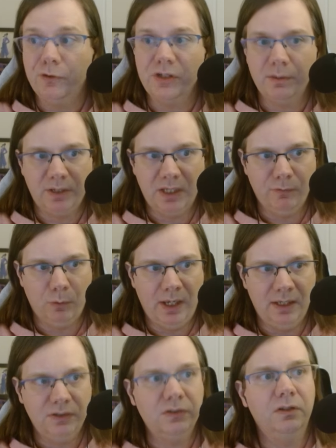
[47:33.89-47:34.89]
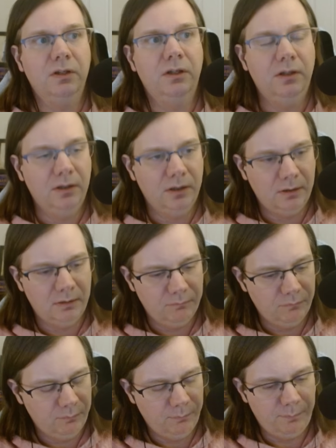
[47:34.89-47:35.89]
some giveaways
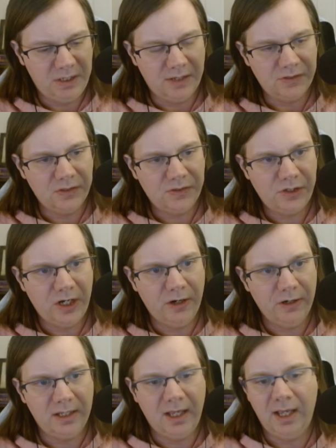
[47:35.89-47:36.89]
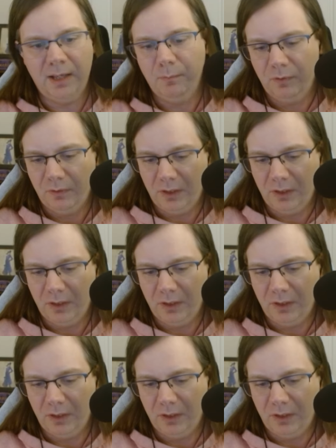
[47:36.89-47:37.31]
because it's a charity game.